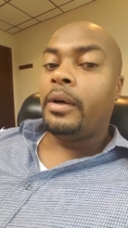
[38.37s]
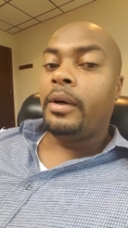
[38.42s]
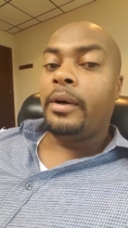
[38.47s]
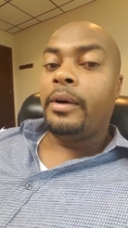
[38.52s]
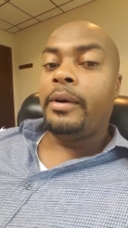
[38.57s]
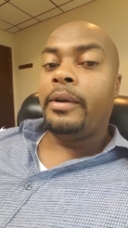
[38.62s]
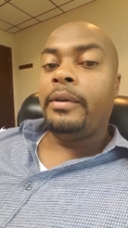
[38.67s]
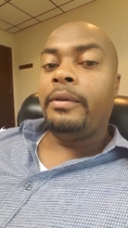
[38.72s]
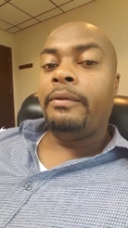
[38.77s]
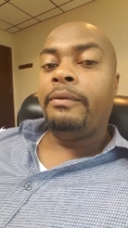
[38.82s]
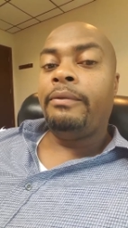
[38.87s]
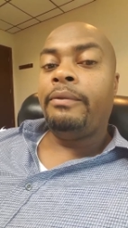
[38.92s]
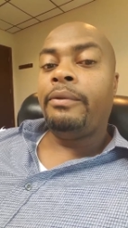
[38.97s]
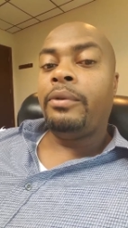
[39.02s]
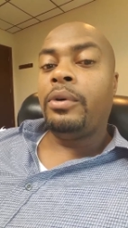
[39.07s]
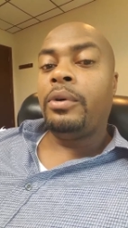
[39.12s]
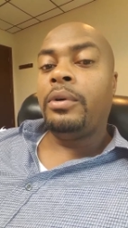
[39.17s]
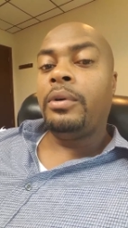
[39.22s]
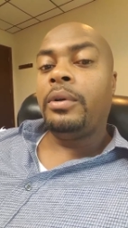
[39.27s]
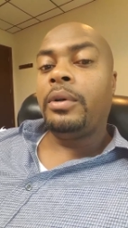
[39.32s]

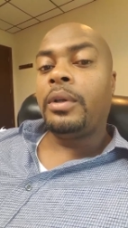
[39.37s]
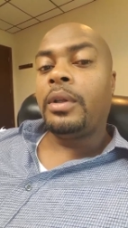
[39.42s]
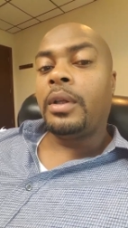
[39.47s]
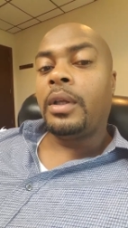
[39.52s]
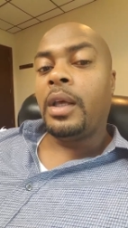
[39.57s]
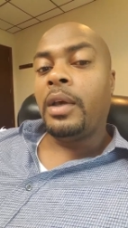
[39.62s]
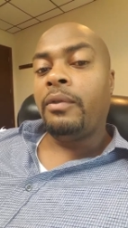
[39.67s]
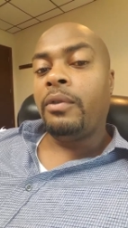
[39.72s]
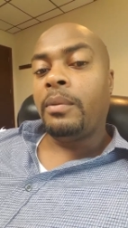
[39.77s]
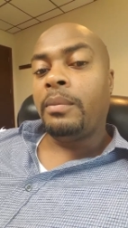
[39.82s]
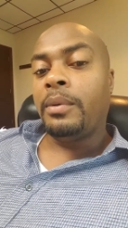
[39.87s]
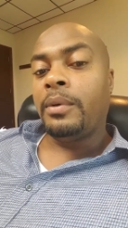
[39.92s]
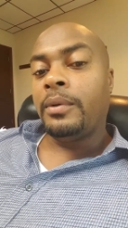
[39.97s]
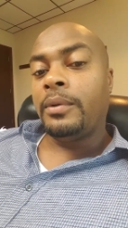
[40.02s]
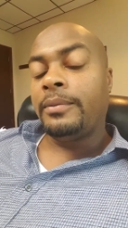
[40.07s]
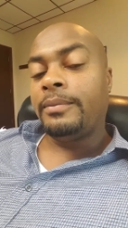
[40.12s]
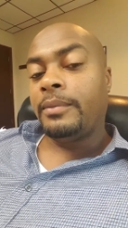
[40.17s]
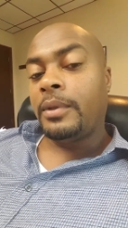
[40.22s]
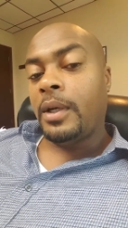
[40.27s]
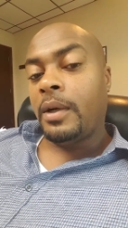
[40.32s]

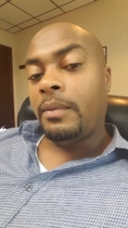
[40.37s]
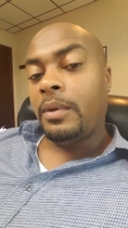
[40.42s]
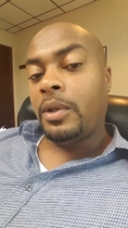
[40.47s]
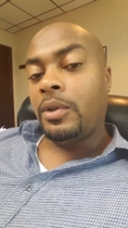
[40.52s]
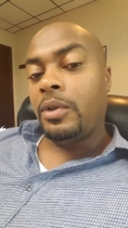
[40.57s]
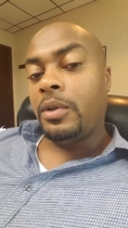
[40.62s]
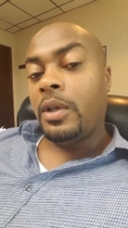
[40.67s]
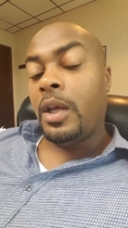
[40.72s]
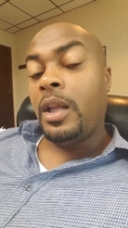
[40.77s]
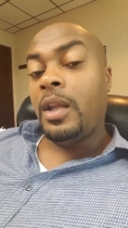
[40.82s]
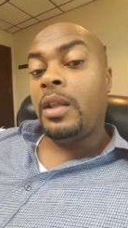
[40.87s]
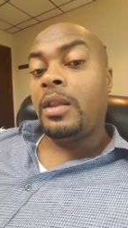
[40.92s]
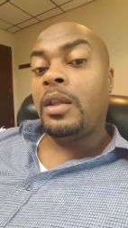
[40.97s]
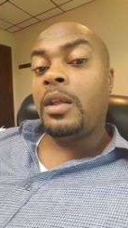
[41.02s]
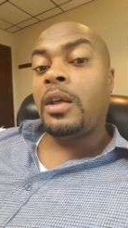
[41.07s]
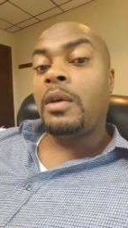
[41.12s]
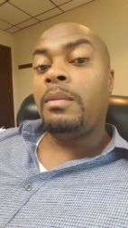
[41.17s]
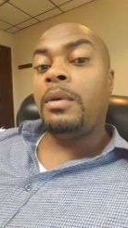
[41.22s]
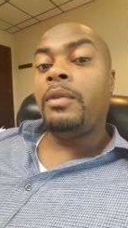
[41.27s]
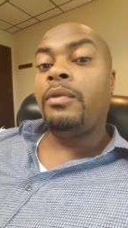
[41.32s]
unforgivable. I mean,
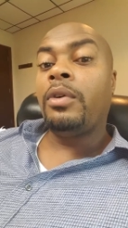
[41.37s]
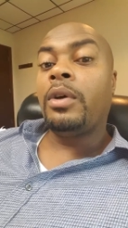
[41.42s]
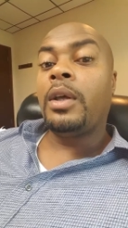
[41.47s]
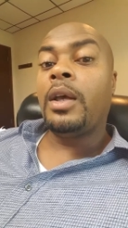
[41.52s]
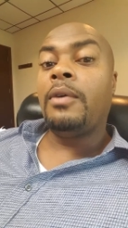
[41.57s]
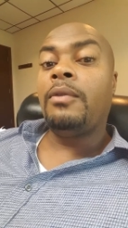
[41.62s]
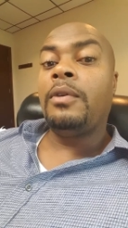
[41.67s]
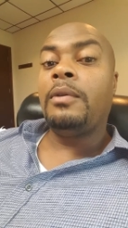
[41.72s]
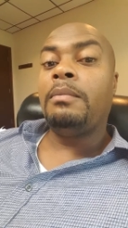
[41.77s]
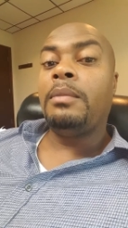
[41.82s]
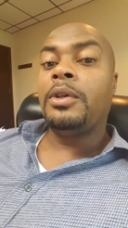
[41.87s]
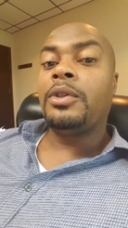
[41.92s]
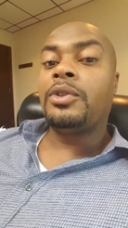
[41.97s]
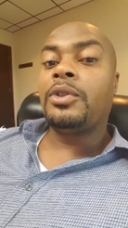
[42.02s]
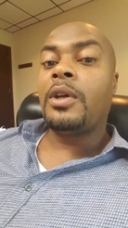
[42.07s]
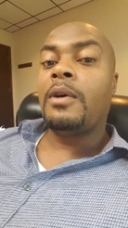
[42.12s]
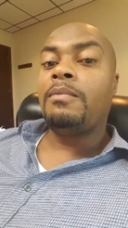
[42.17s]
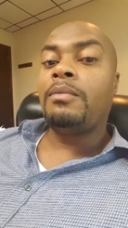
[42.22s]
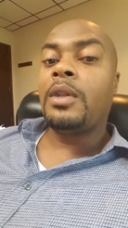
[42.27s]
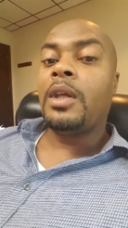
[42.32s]
anything can be forgiven, but
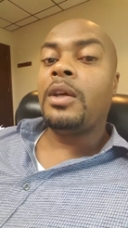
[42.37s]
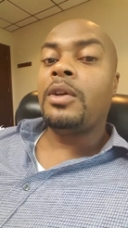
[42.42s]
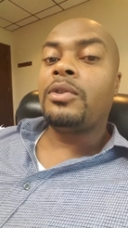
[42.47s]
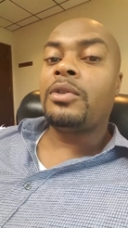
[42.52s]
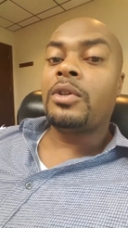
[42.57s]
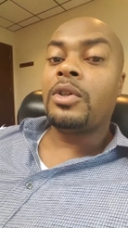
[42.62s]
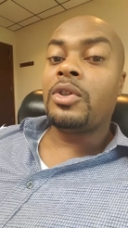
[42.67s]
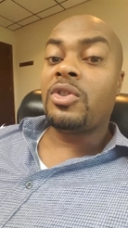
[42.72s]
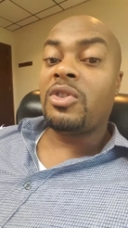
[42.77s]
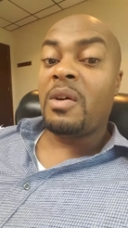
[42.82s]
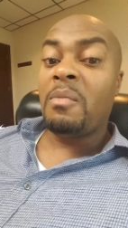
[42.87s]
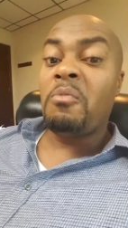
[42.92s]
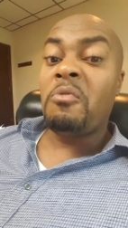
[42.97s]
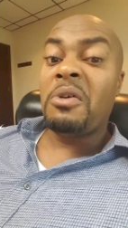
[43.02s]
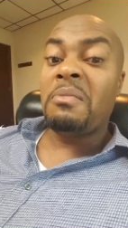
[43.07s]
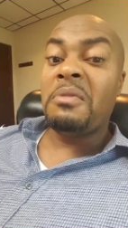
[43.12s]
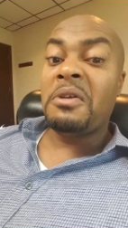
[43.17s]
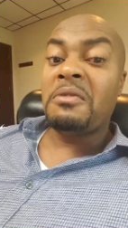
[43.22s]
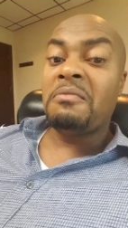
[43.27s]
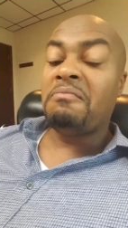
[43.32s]
some things to some
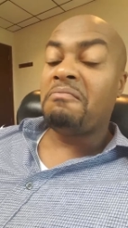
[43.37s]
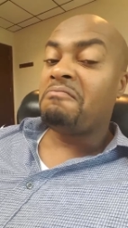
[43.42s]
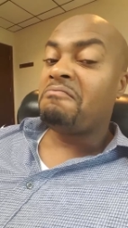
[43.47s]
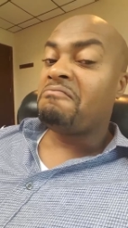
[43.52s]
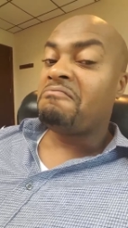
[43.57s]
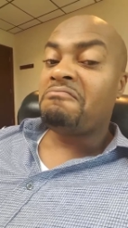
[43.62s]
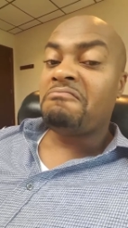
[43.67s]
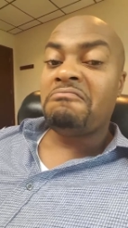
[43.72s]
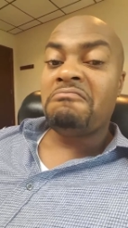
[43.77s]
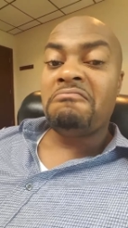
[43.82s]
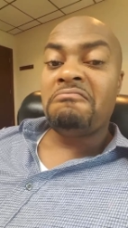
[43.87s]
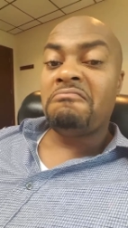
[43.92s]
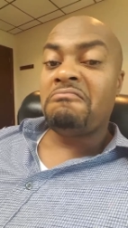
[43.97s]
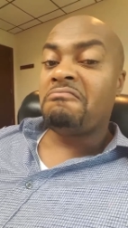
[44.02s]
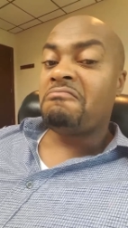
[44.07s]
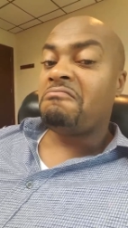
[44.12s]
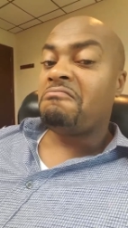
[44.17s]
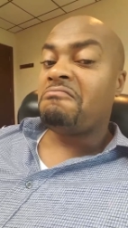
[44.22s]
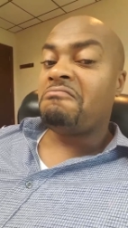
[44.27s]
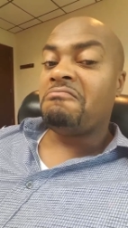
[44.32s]
women,
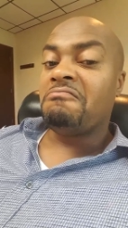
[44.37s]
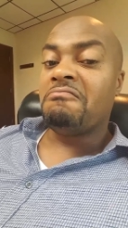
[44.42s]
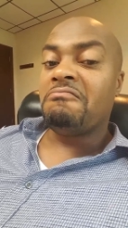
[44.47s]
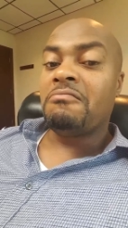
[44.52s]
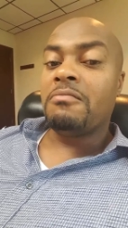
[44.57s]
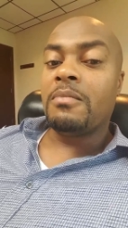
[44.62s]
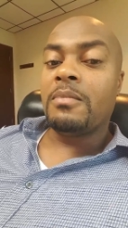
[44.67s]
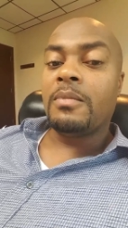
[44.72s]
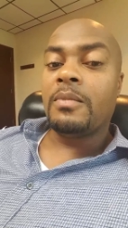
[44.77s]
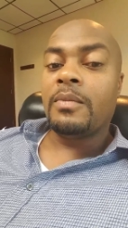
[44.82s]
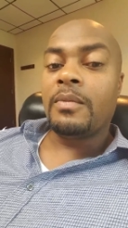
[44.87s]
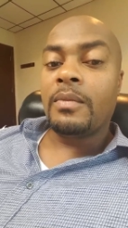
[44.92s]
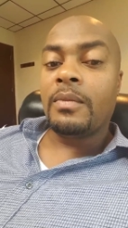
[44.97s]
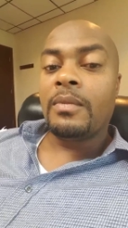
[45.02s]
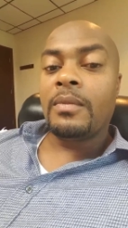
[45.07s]
mm-mm.